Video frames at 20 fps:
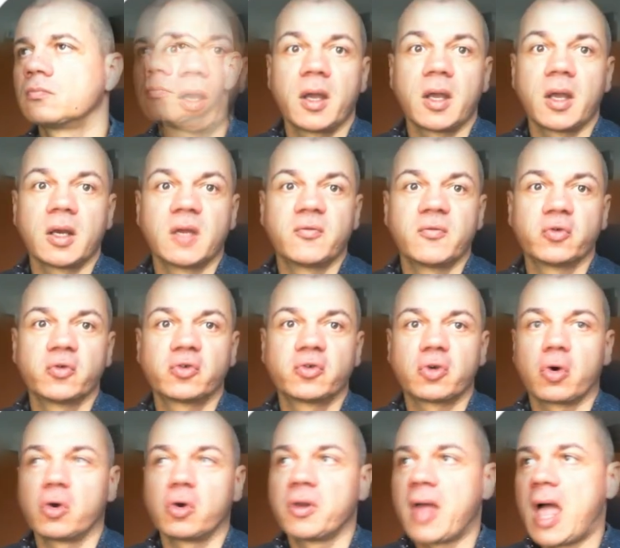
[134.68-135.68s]
And if you
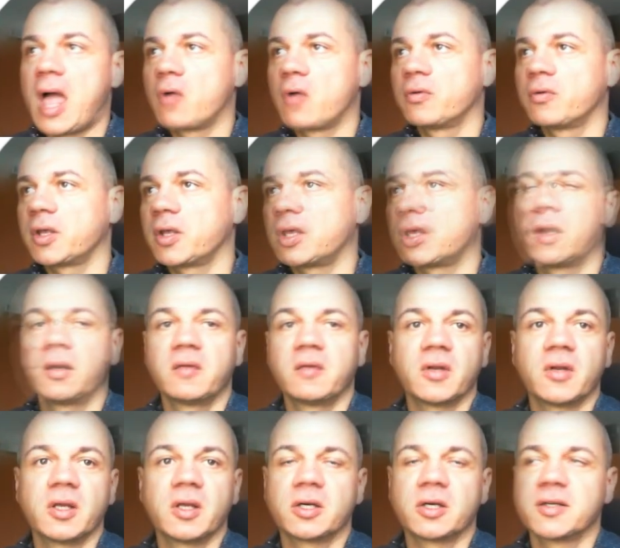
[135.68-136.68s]
scroll down, and
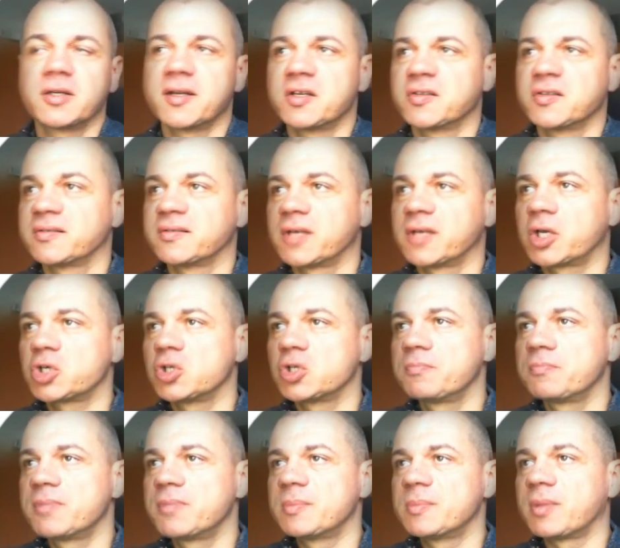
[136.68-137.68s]
even here there is a
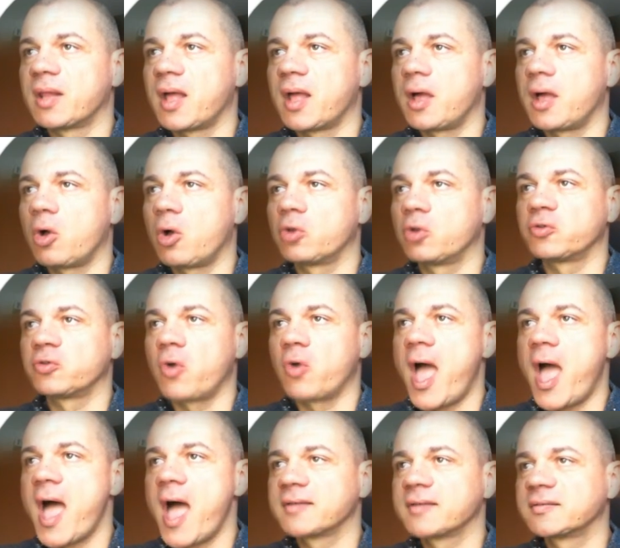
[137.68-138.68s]
section people also
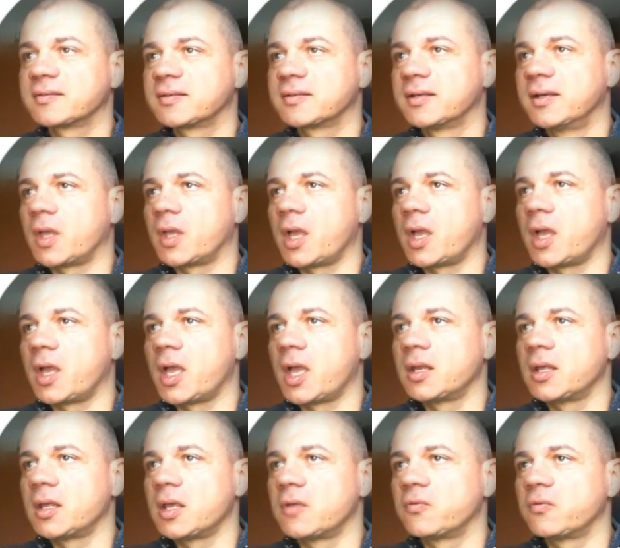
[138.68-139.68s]
ask,
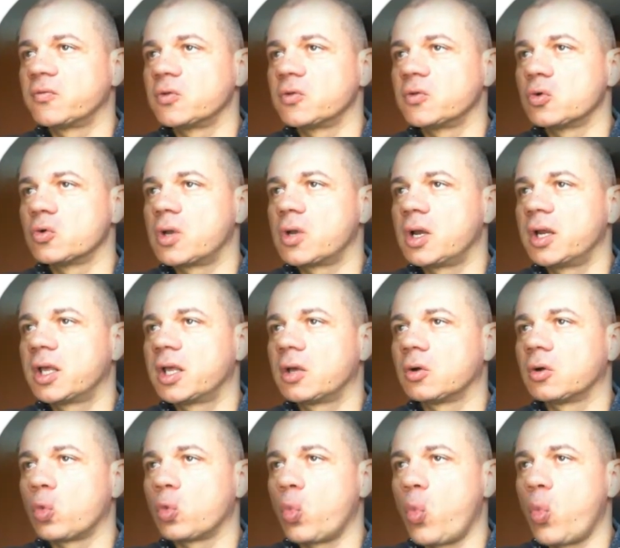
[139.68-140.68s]
and if you click
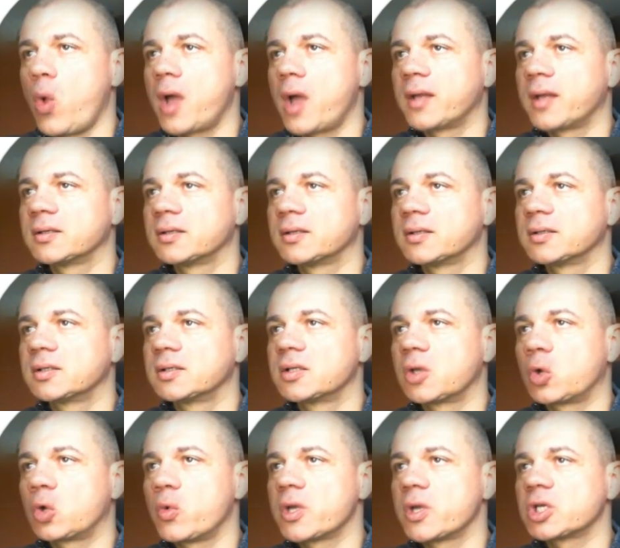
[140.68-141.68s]
on one
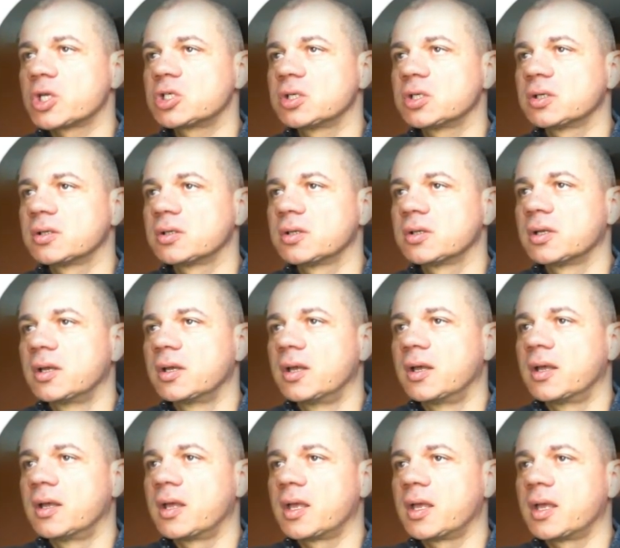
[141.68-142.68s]
question,
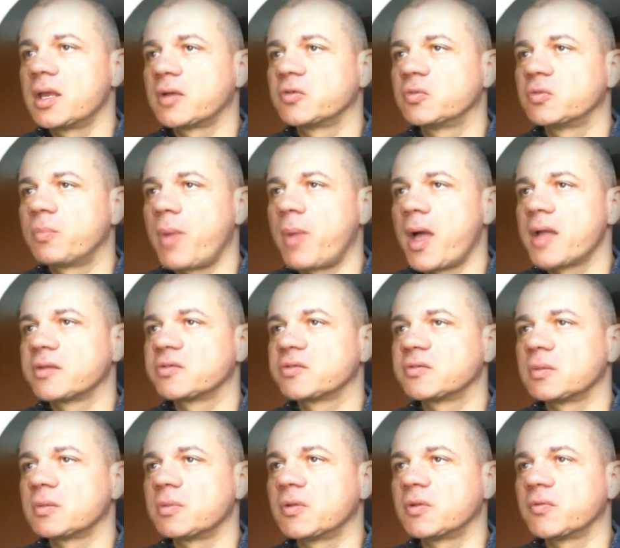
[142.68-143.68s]
it
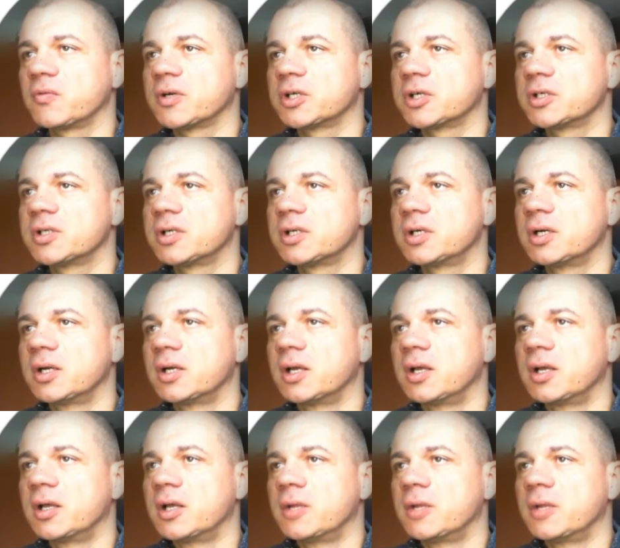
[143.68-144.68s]
expands a bit further.
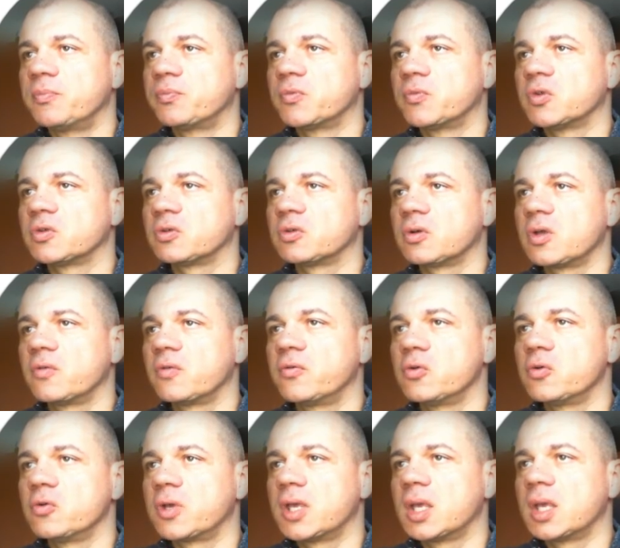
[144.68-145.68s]
So if
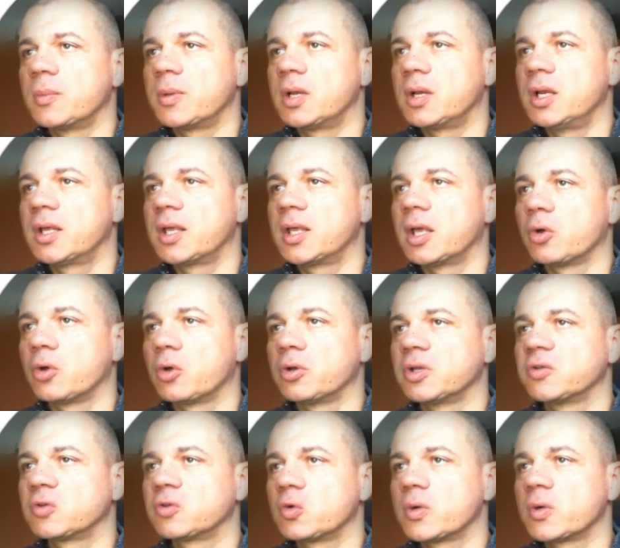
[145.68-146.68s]
you keep clicking on
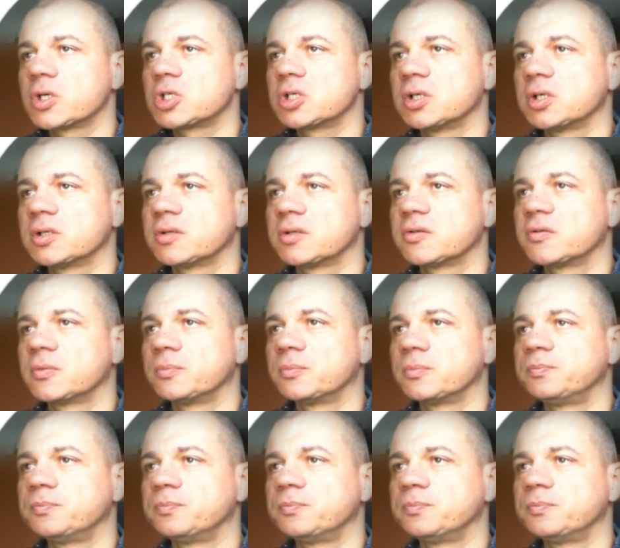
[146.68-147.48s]
these questions,